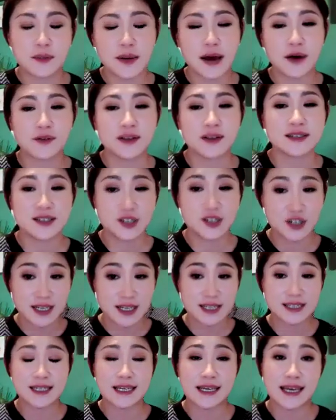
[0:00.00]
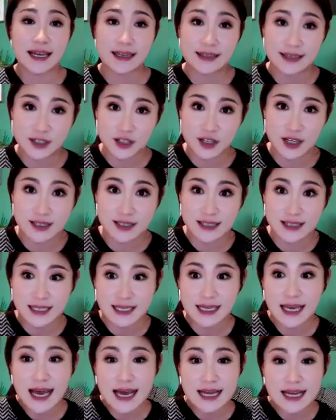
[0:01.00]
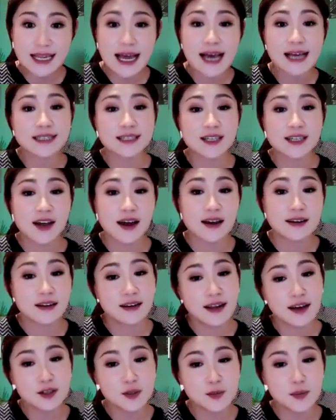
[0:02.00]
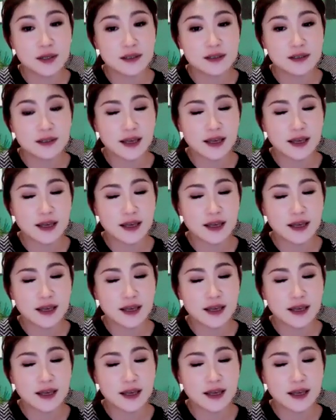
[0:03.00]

about this GST and HST tax cut announcement.